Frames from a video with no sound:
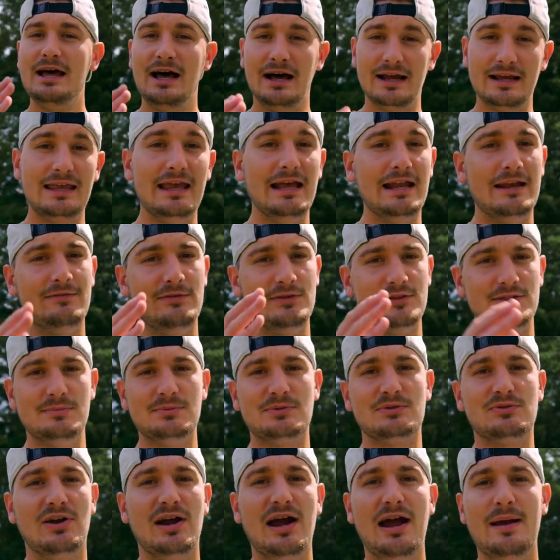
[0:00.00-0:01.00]
Again, if you
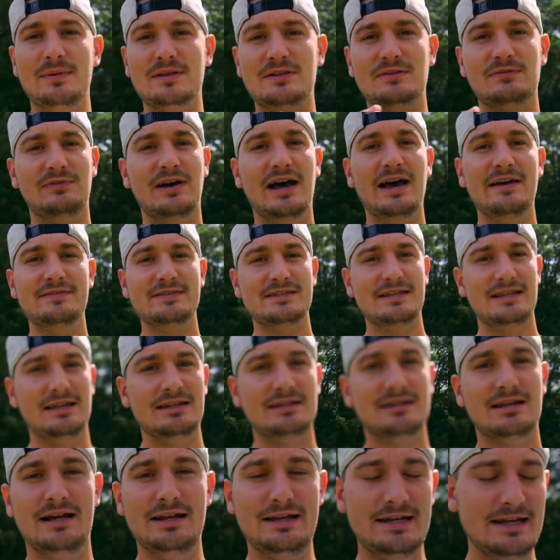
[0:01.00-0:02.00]
subscribe, it's five
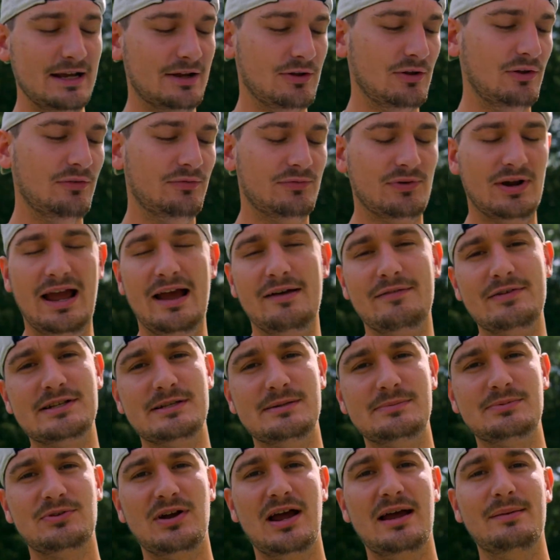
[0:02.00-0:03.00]
cent, a nickel for every
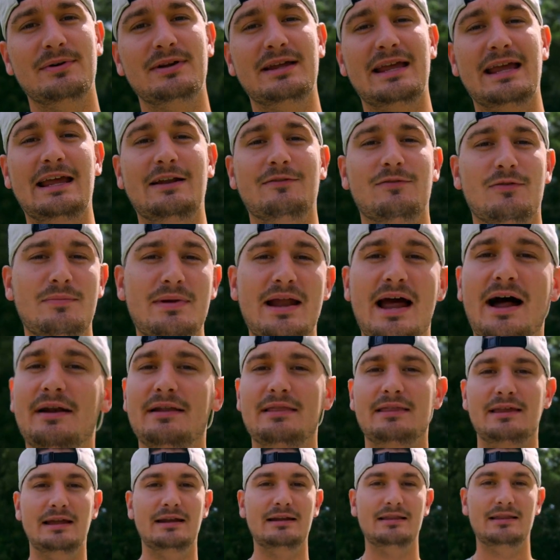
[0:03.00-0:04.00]
subscriber gained from now
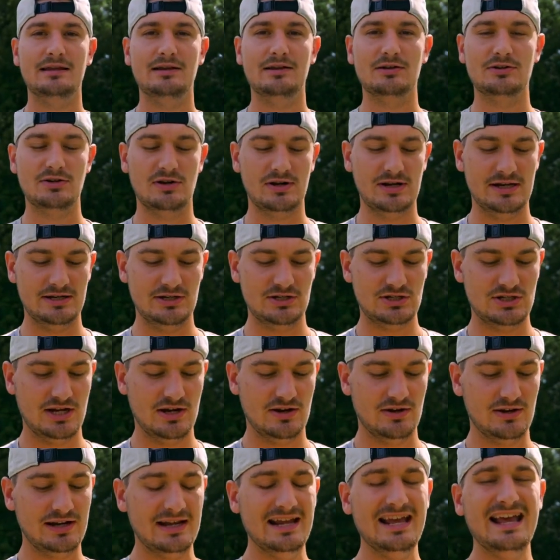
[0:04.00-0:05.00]
to the end of the year donated to
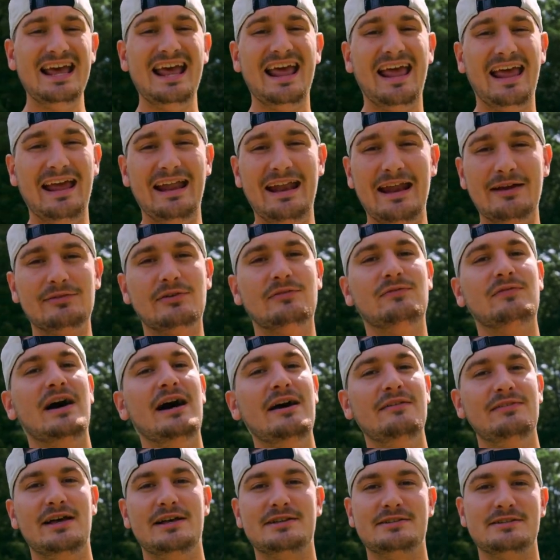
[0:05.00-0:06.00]
charity. And every
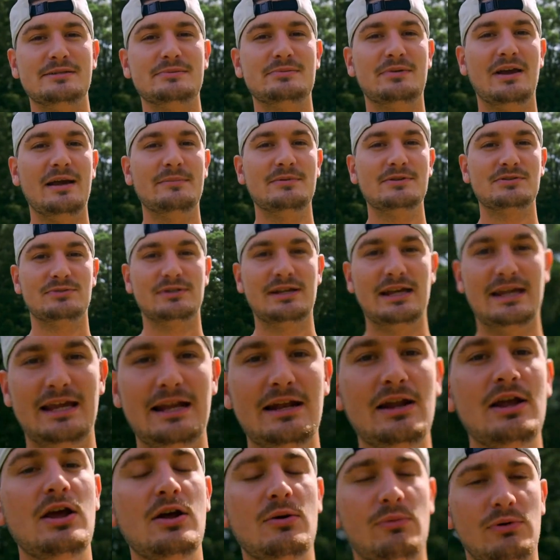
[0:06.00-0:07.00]
5,000 subscribers we
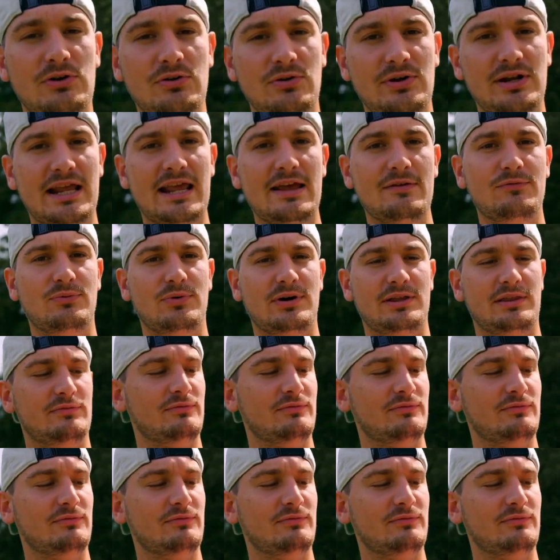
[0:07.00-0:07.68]
gain, we're doing a giveaway.